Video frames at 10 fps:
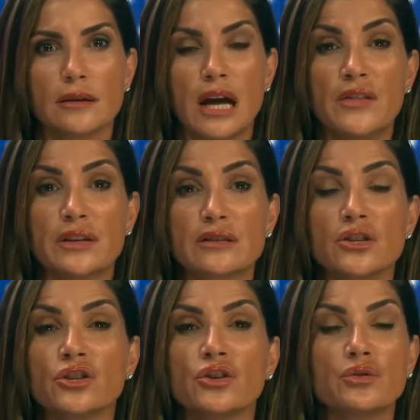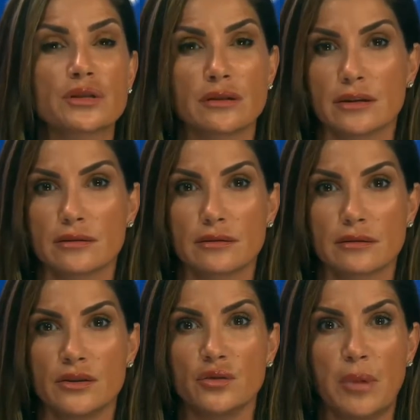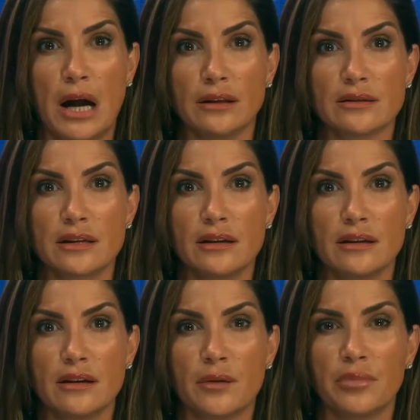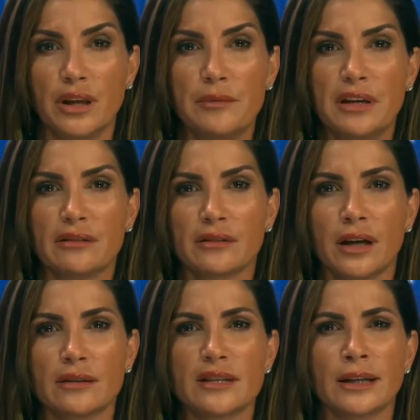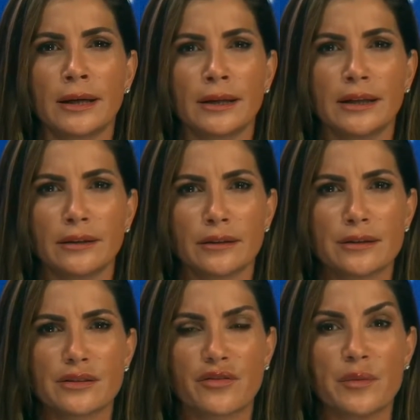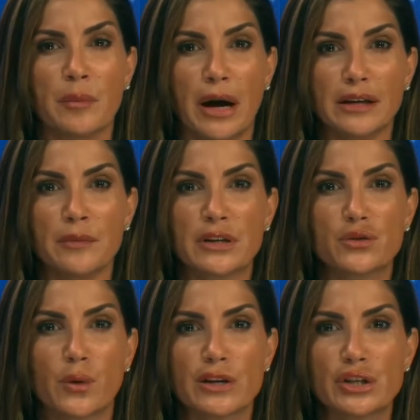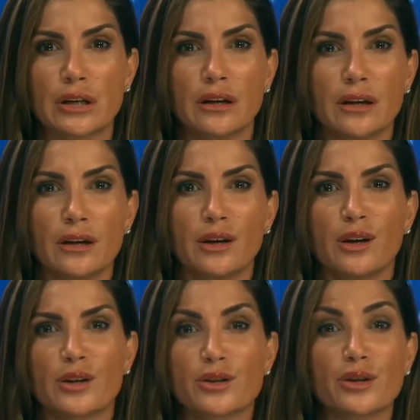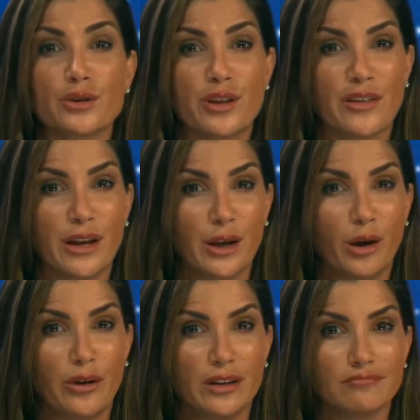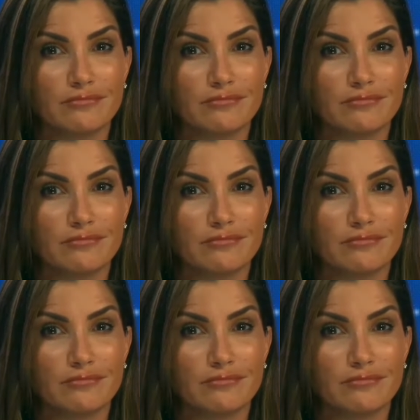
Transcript: And this useless new policy, blaming guns and gun dealers from the Biden administration, shows you that they know it.